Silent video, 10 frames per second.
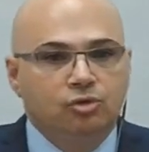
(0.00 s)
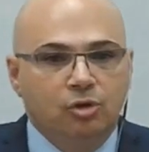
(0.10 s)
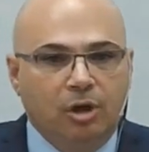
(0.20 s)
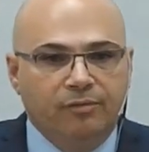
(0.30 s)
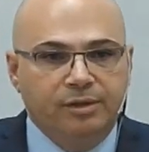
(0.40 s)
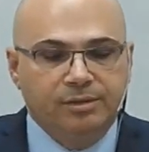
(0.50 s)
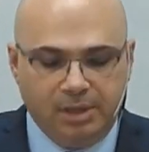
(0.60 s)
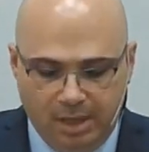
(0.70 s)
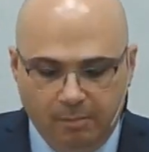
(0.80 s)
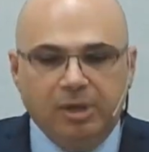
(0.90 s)

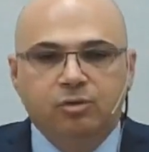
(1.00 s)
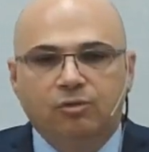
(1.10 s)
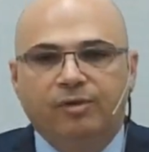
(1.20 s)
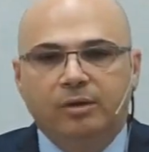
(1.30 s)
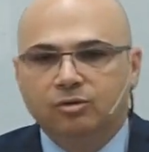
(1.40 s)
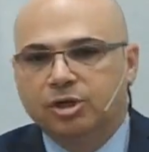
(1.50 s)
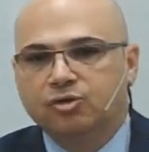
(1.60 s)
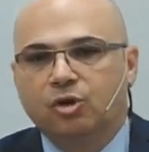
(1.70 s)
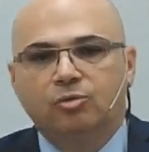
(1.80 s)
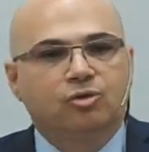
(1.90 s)
falsely in the name of
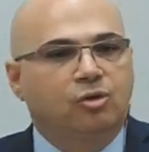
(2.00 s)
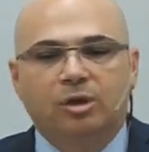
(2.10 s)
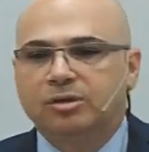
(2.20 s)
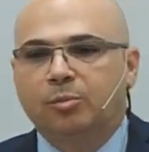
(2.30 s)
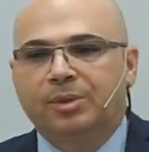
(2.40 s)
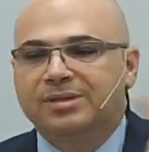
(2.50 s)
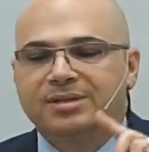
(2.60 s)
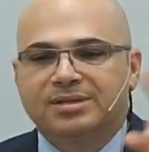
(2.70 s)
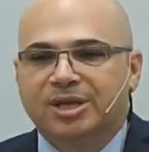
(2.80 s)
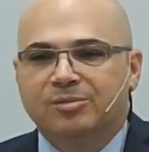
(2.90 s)
Jesus to attack the
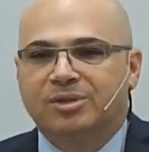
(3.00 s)
youth,